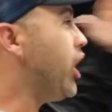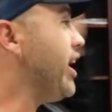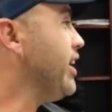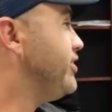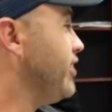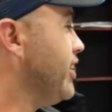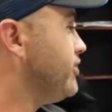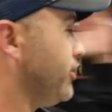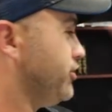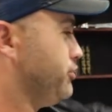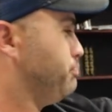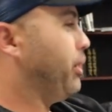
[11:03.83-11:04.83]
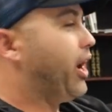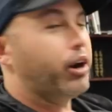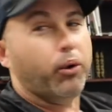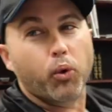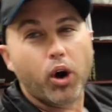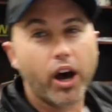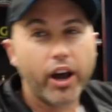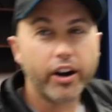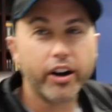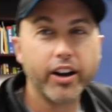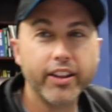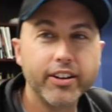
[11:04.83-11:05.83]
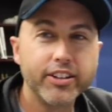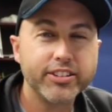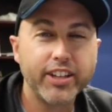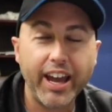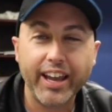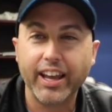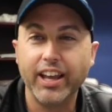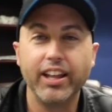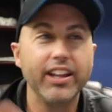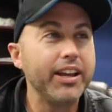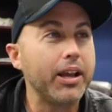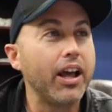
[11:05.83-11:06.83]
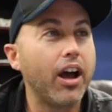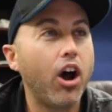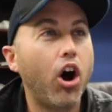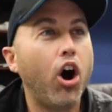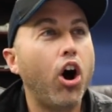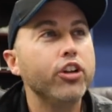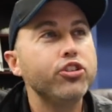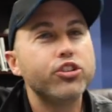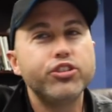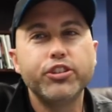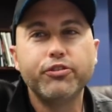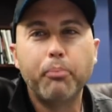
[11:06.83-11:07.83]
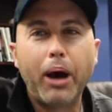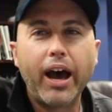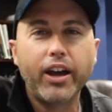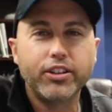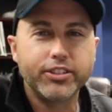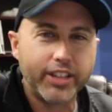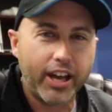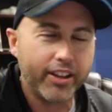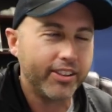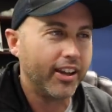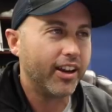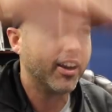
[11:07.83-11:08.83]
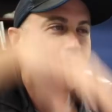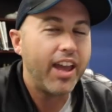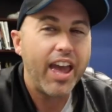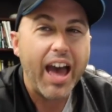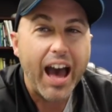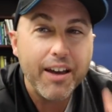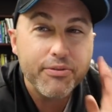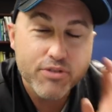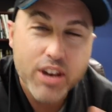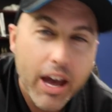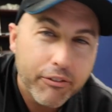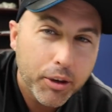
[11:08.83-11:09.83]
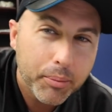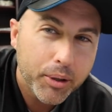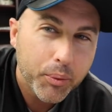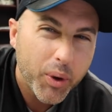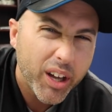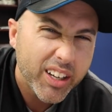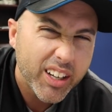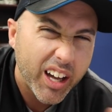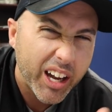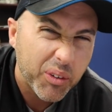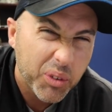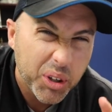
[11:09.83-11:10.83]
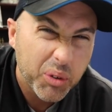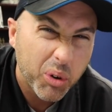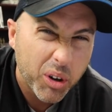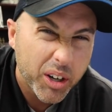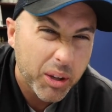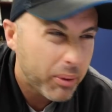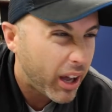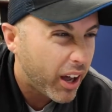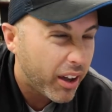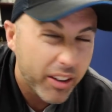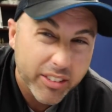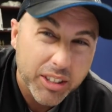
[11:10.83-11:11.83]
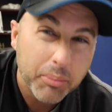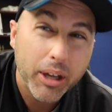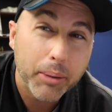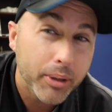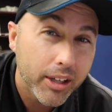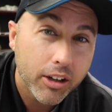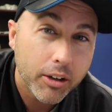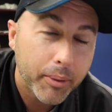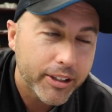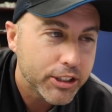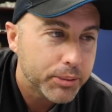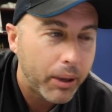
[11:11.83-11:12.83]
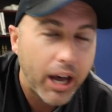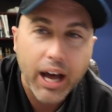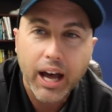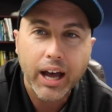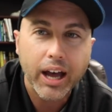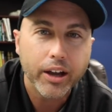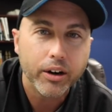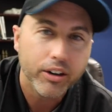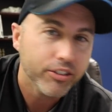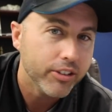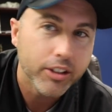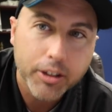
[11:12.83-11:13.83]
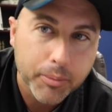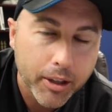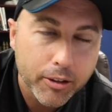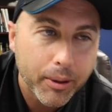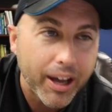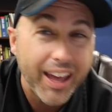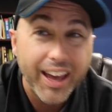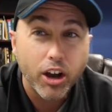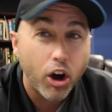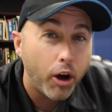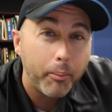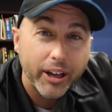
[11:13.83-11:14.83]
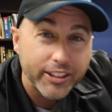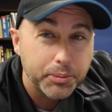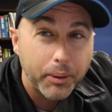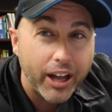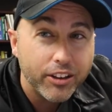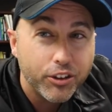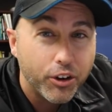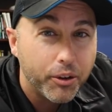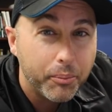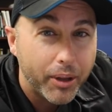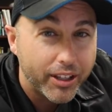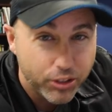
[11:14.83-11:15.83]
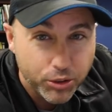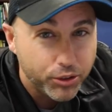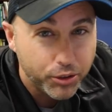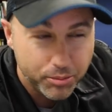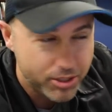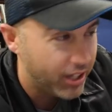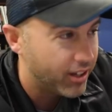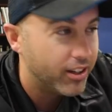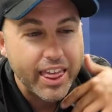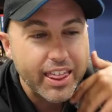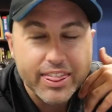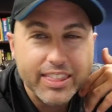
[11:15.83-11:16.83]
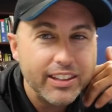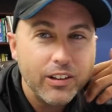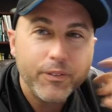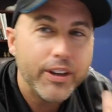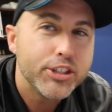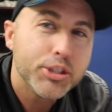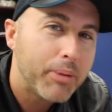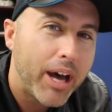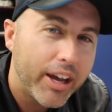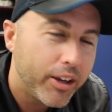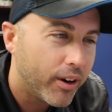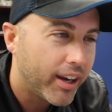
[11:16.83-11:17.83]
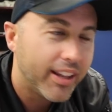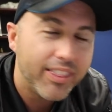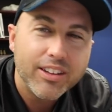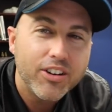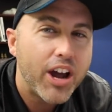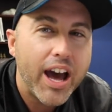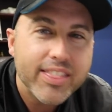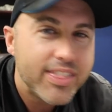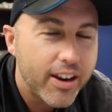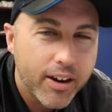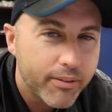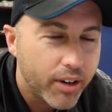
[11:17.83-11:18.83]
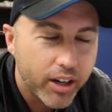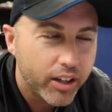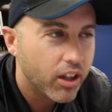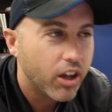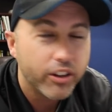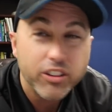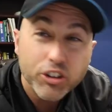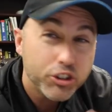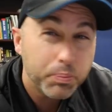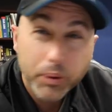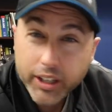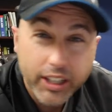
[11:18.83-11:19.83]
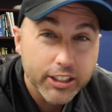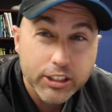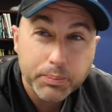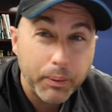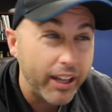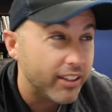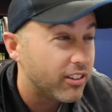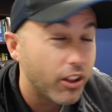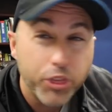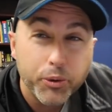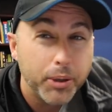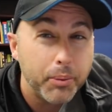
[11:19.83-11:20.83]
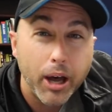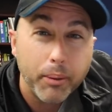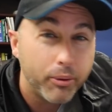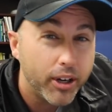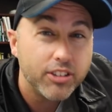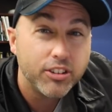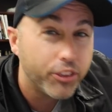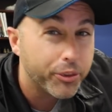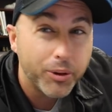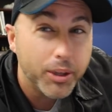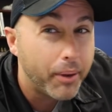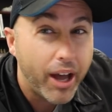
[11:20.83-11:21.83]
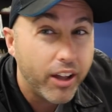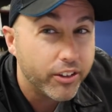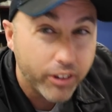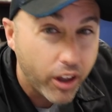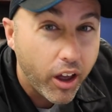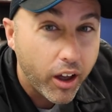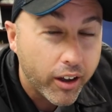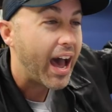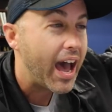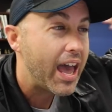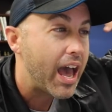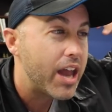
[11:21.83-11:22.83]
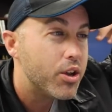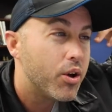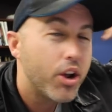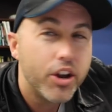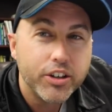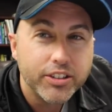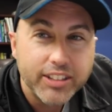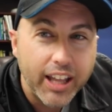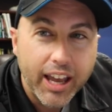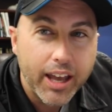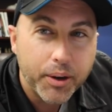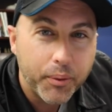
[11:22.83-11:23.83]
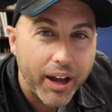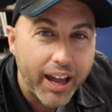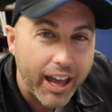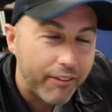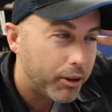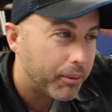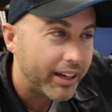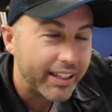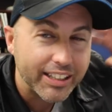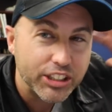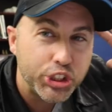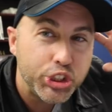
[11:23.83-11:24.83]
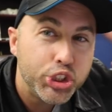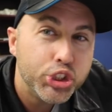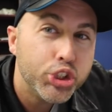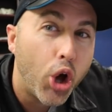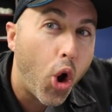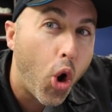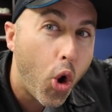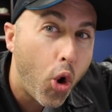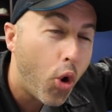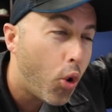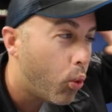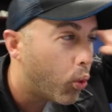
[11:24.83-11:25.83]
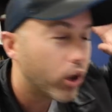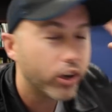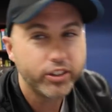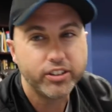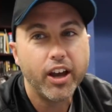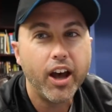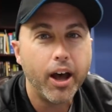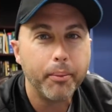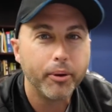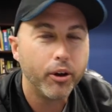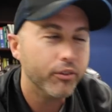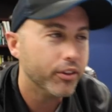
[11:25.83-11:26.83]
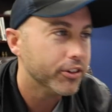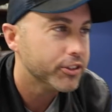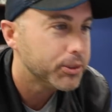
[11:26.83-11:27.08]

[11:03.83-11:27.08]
it's a spot of water and there's like hundreds of miles out there. I've never been one to like really worry about somebody being on my spot or stealing my spot. Heck, all my spots are on my YouTube channel. These fish migrate. They're not there very long. There's plenty of space. The 3 mile bridge is 3 miles long. I don't understand why everybody gets so worked up over their